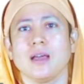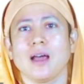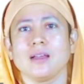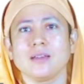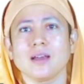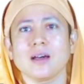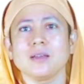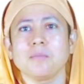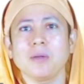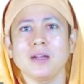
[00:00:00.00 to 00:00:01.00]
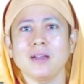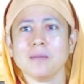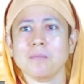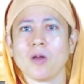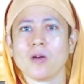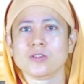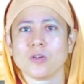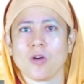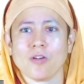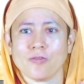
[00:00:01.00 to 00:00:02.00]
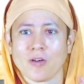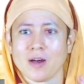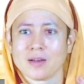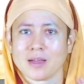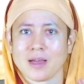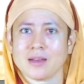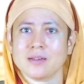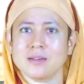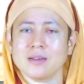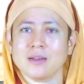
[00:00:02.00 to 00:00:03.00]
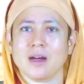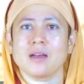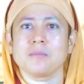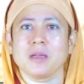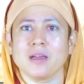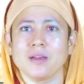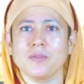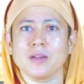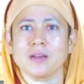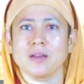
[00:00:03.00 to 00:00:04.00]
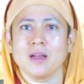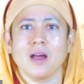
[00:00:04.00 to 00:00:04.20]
And they are the building blocks of our character, our behavior,